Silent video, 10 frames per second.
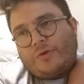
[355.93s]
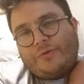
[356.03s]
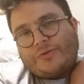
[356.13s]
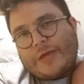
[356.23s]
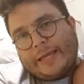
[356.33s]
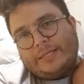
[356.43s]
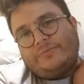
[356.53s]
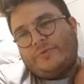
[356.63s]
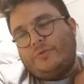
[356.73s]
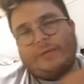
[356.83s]
you a few seconds, a
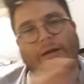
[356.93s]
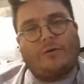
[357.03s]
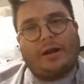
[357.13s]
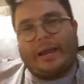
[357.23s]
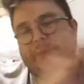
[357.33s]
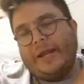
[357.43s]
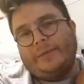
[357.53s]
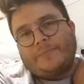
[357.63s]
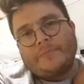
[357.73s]
few, I don't know, like a minute?